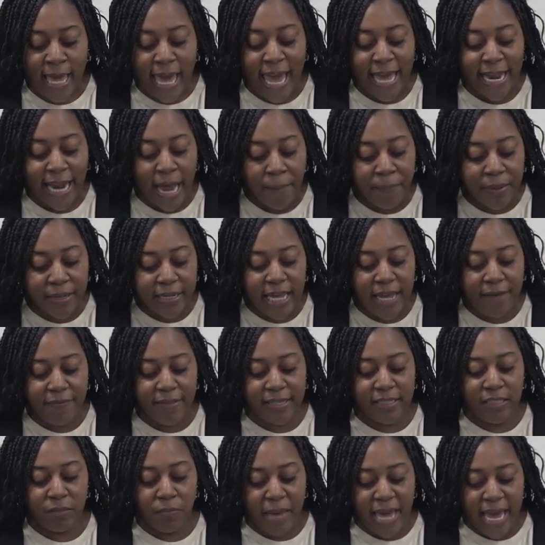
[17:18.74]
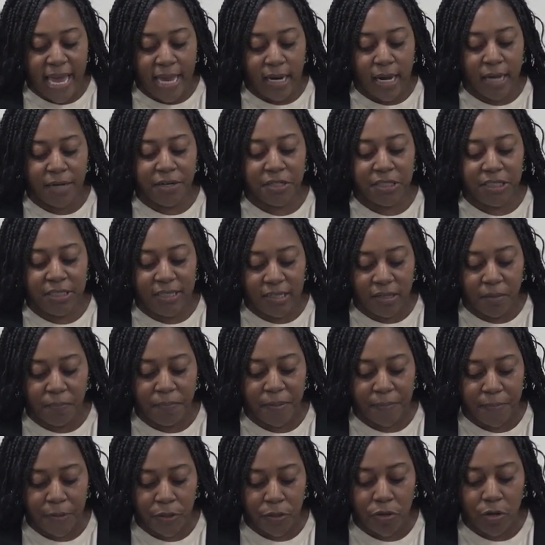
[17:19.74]
And I believe this man understood a
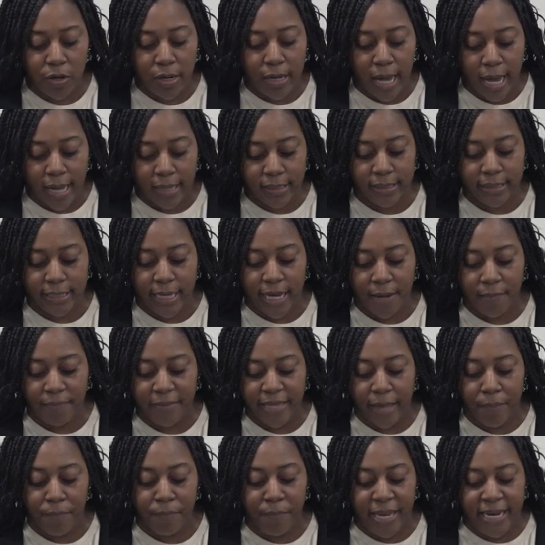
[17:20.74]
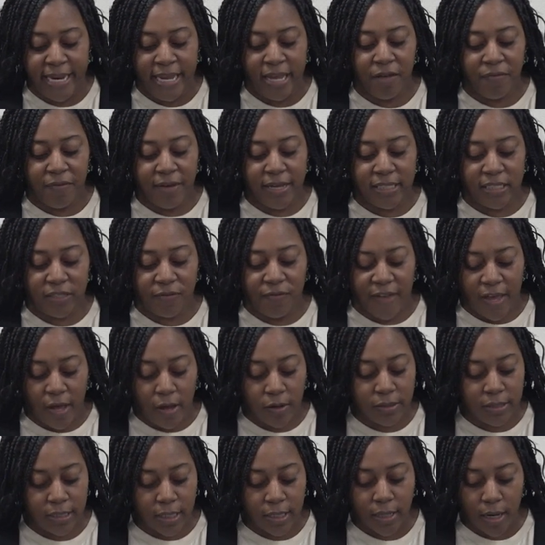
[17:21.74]
biblical concept that many of us
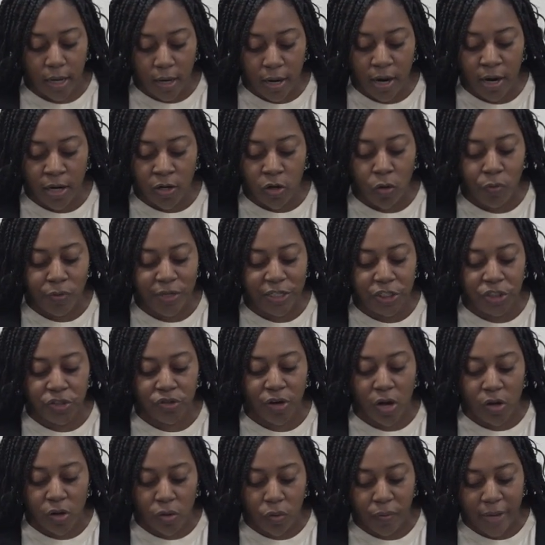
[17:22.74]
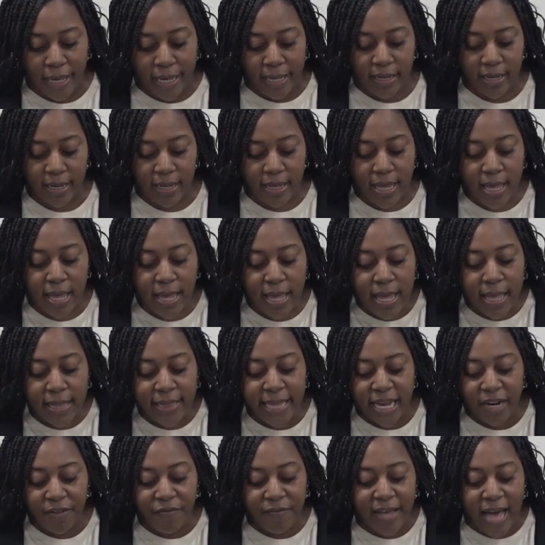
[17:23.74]
fail to learn or we struggle with.
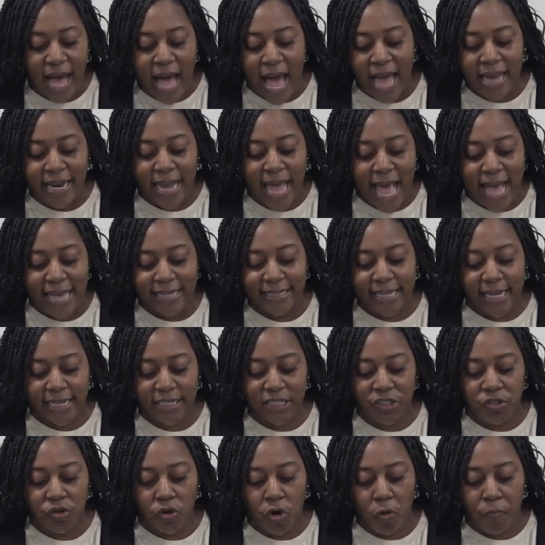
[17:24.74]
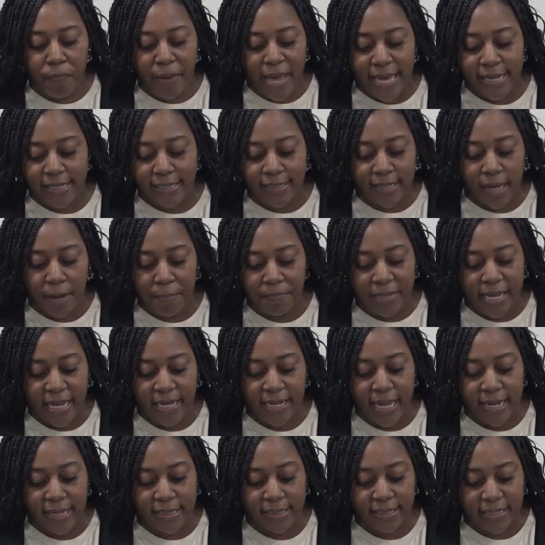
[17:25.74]
That if God asks us to obey something
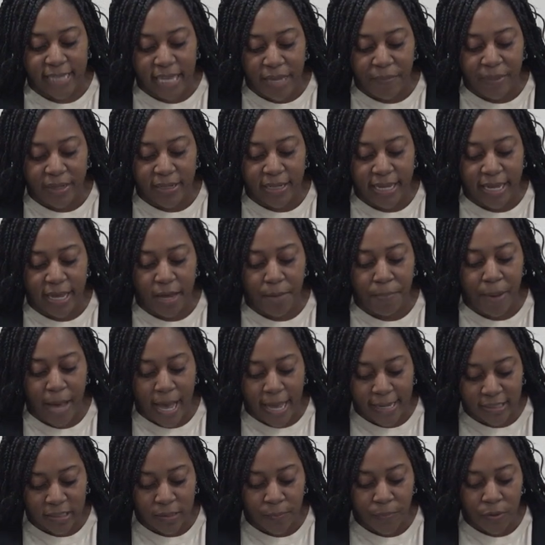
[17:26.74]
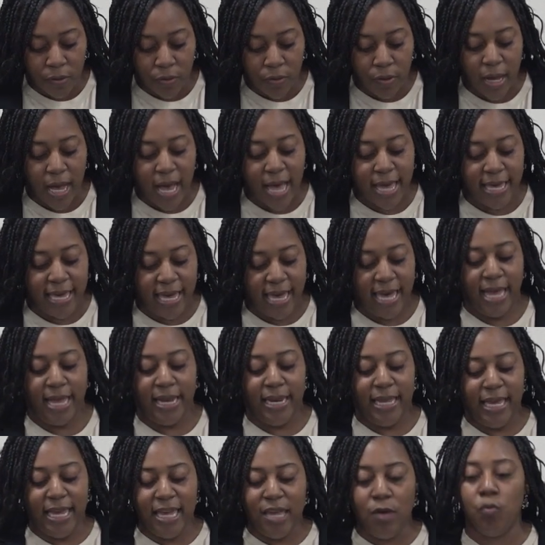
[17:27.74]
that is seemingly impossible, again,
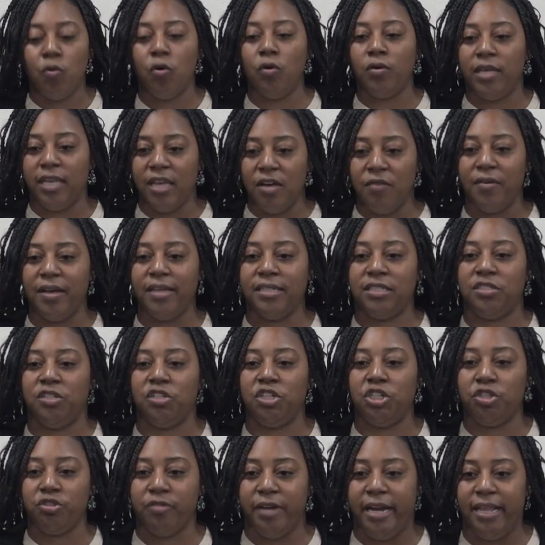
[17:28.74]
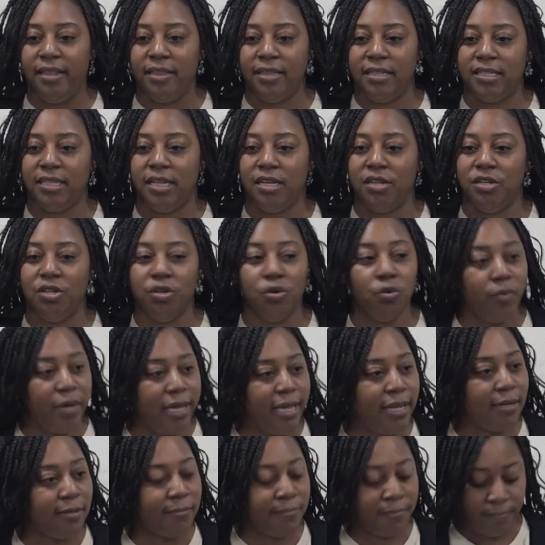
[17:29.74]
he will give us the strength to do
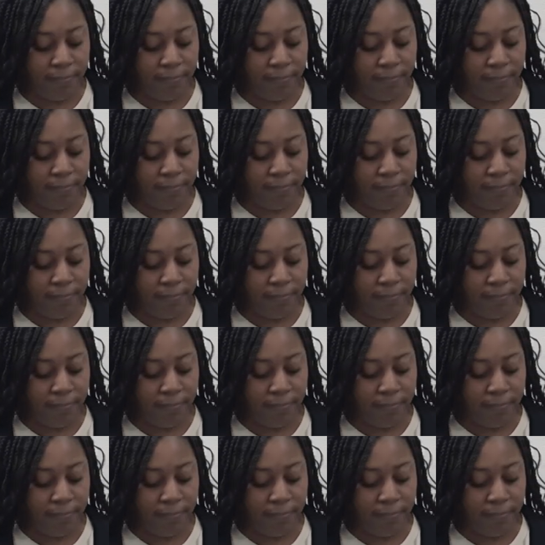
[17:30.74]
it.